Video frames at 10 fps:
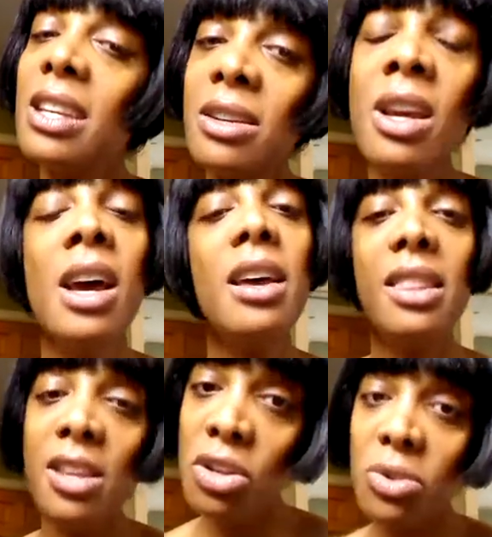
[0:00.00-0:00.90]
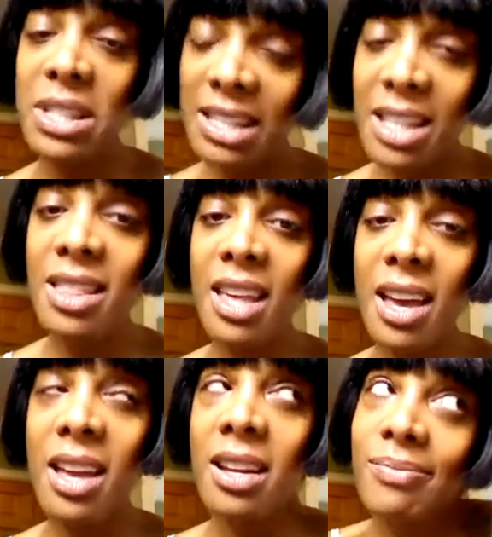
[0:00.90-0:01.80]
And then you'll see
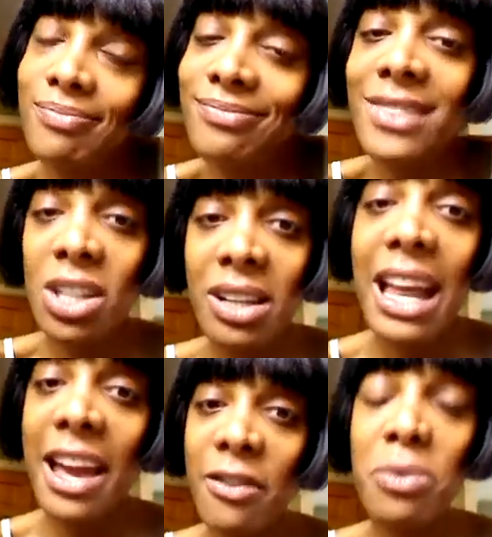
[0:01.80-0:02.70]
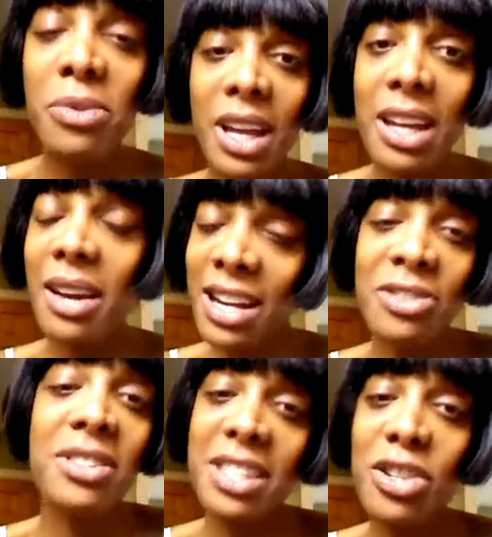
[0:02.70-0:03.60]
that your life and
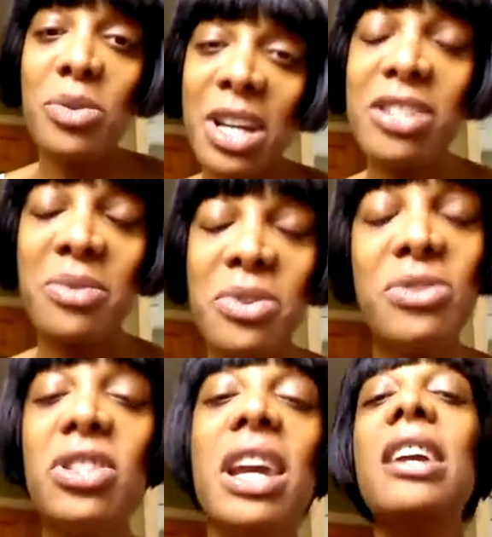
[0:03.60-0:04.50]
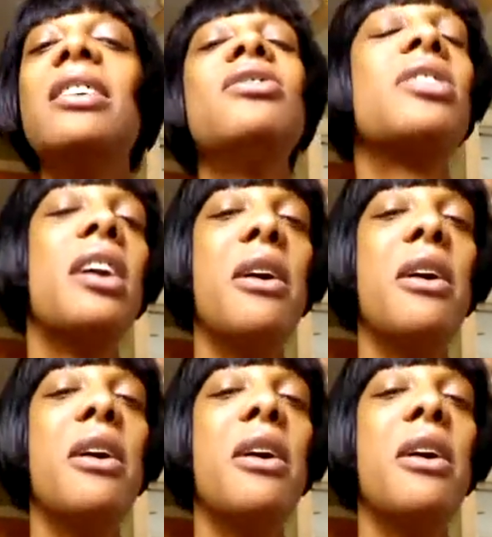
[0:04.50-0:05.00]
your situation will change.